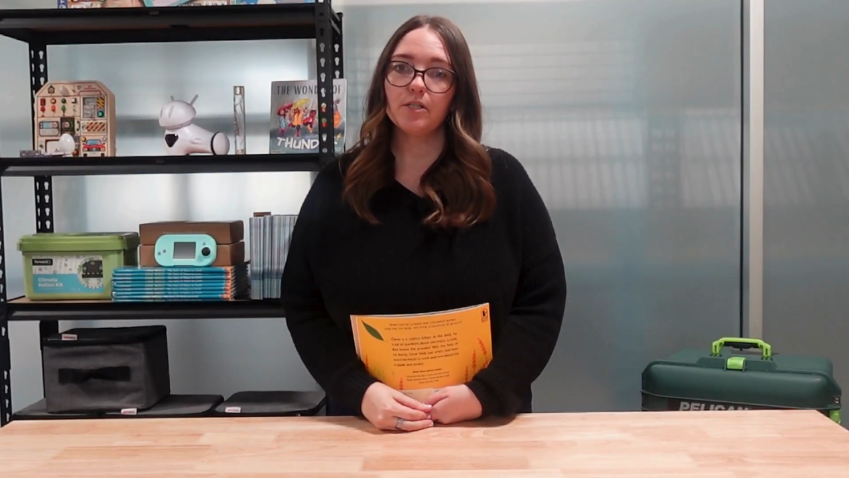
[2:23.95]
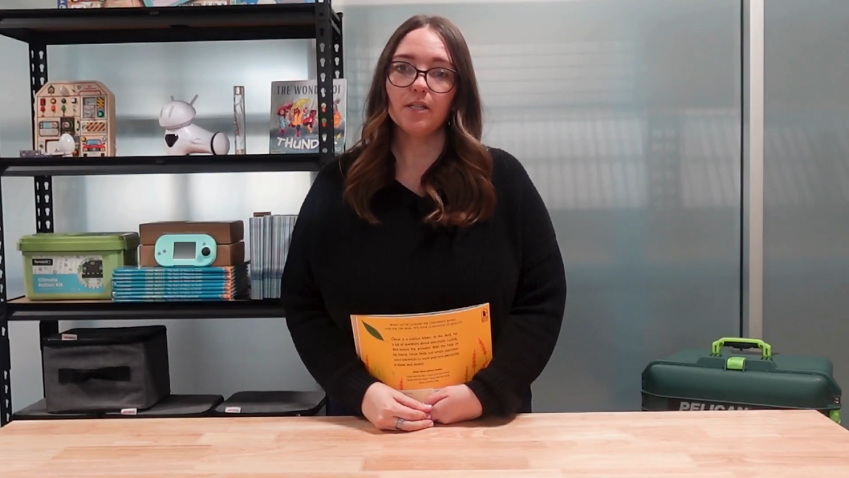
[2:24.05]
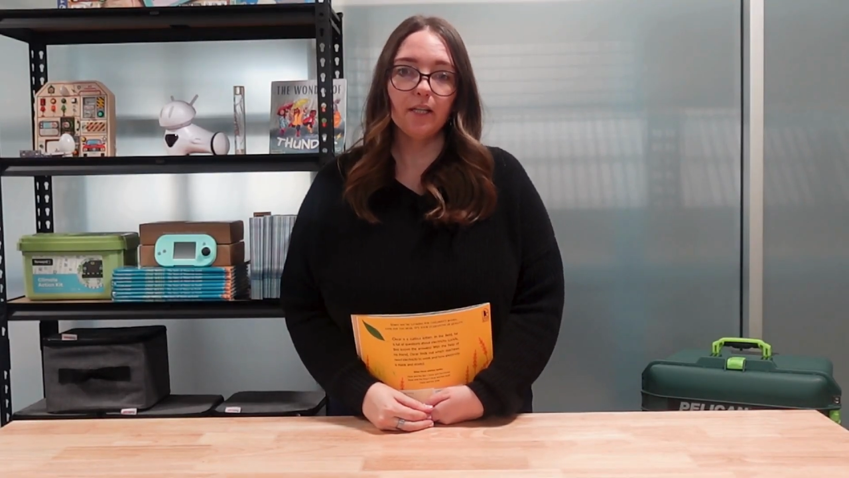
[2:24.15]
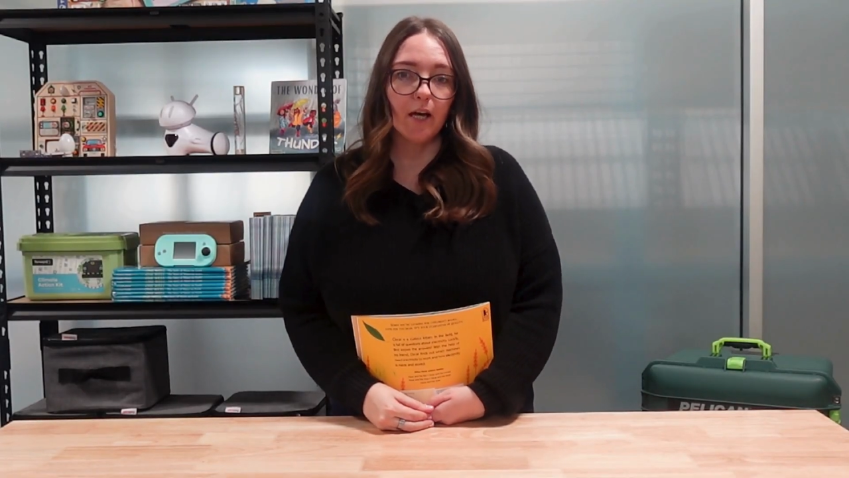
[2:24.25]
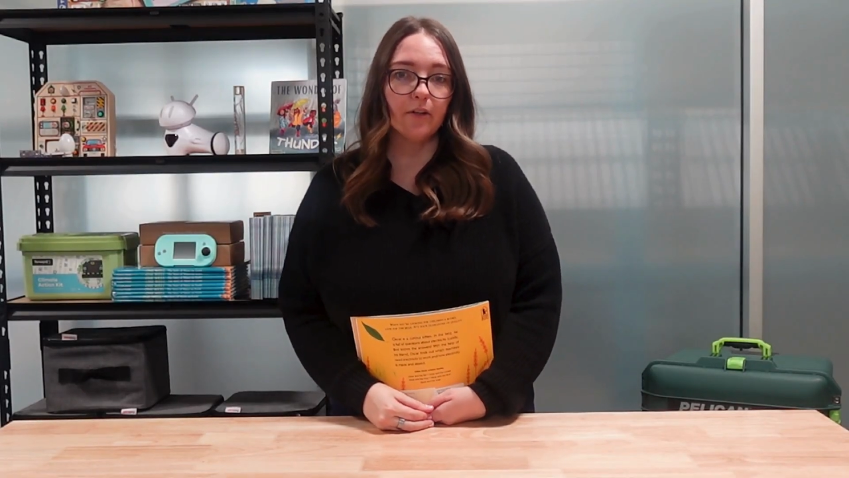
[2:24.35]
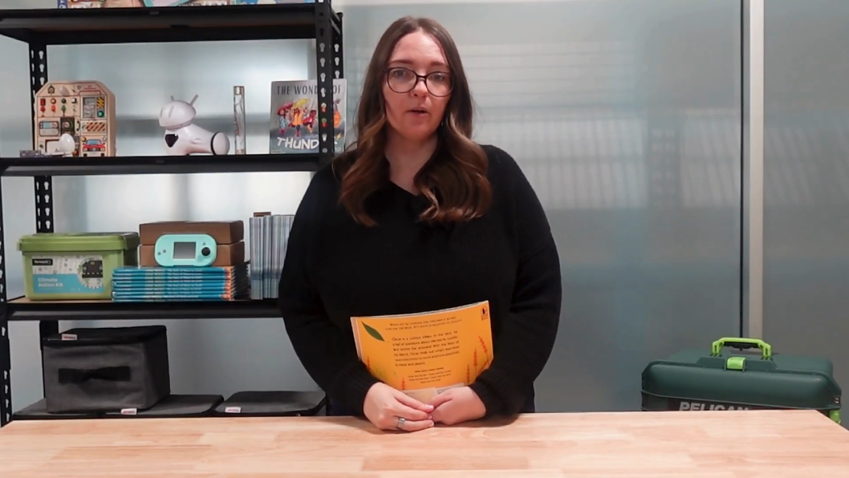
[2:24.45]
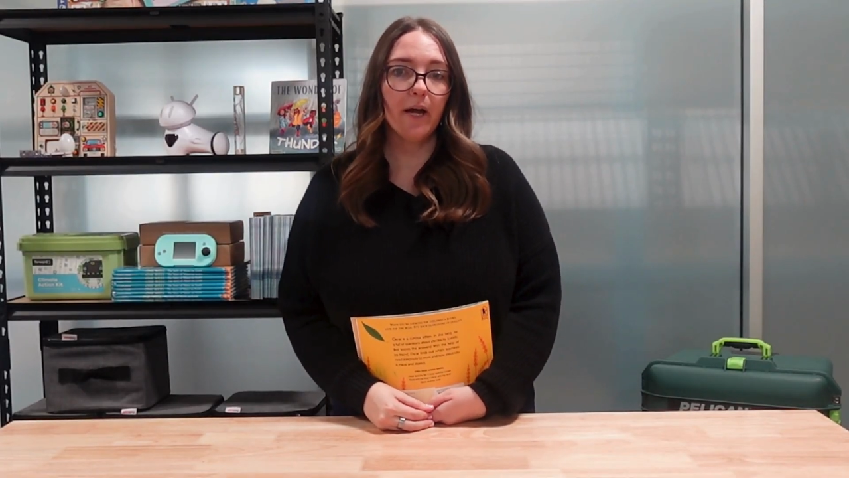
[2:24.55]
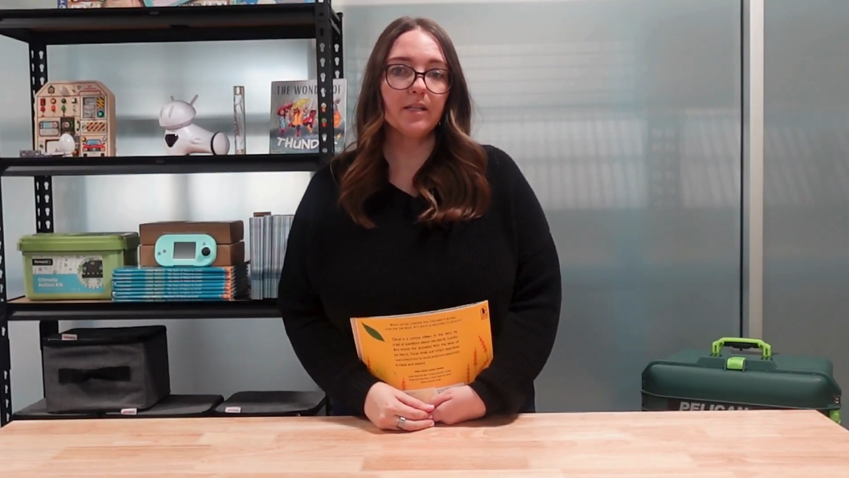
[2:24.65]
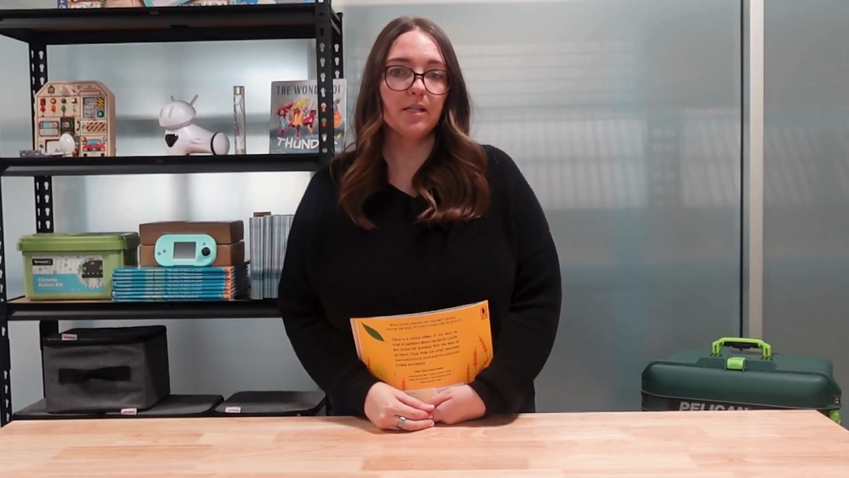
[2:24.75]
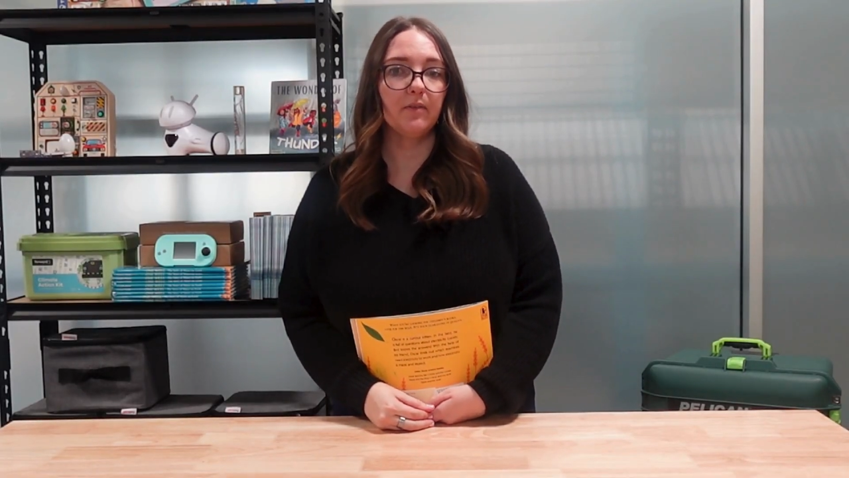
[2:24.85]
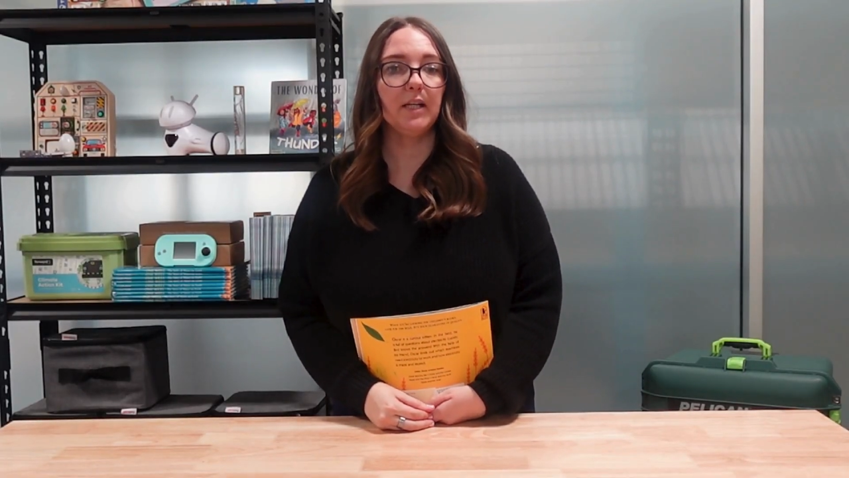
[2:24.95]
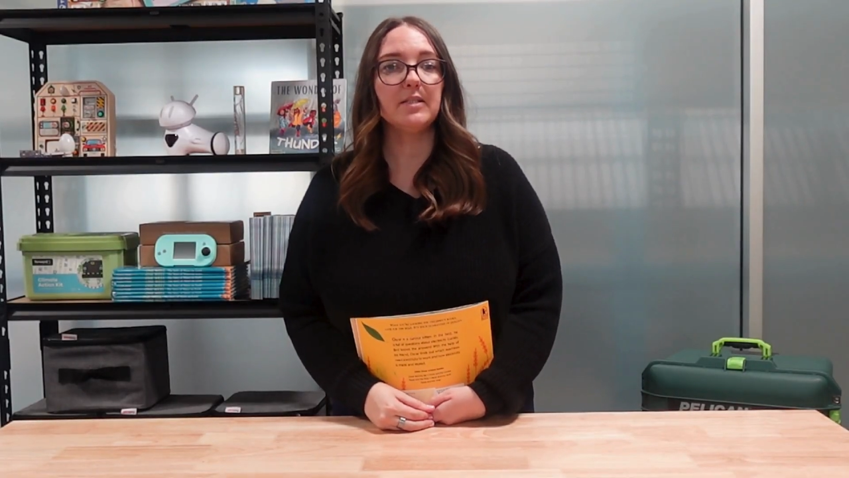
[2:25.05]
to the other activities